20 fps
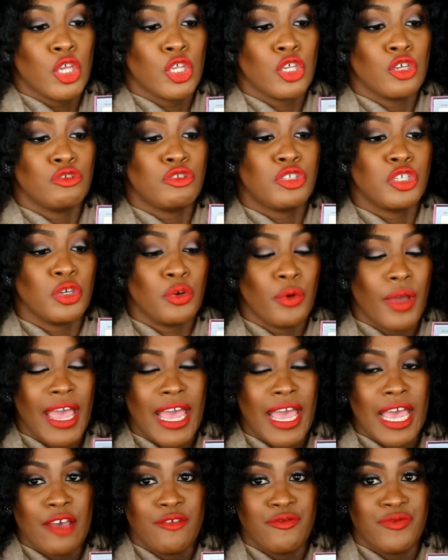You do
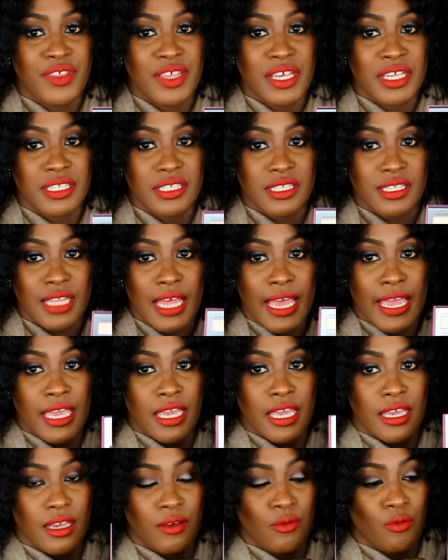have this
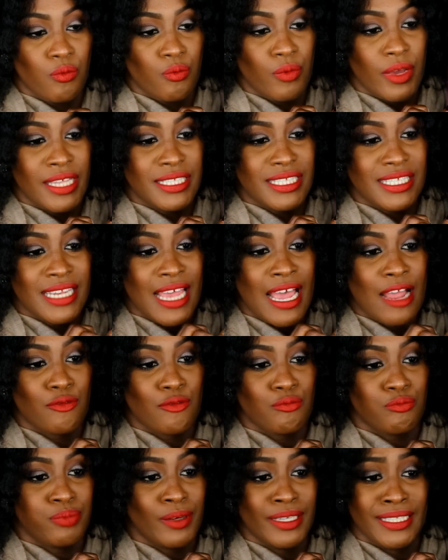like, it's
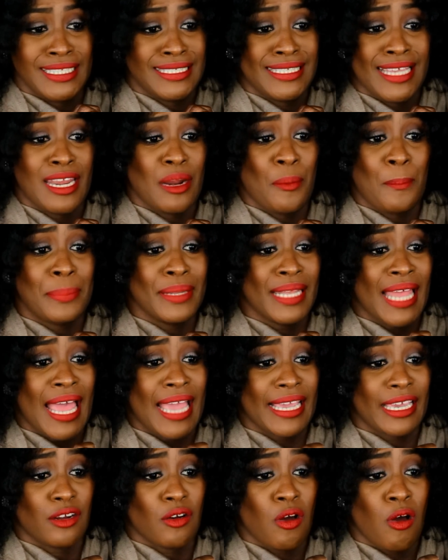not really, it's not a
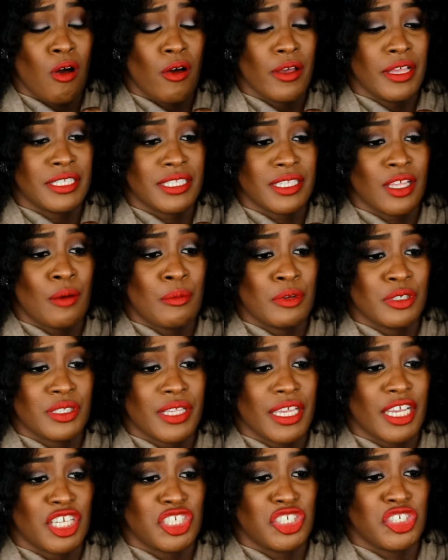black at all. It's almost
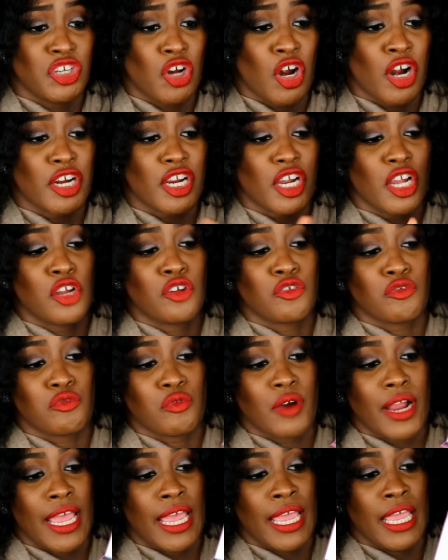like a dark
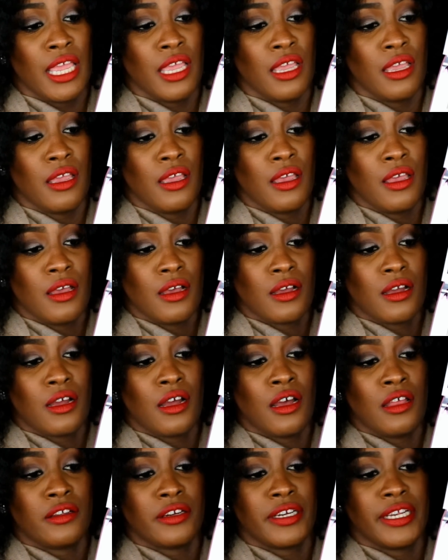gray
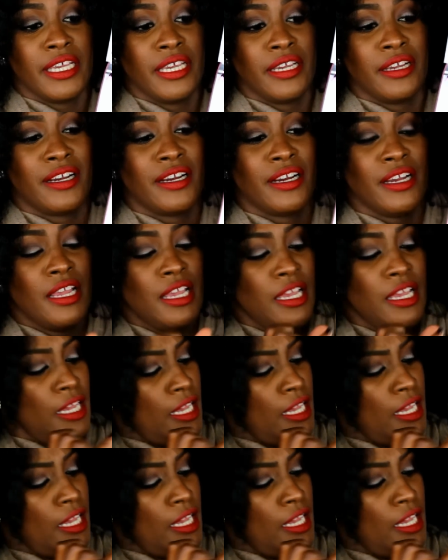color here.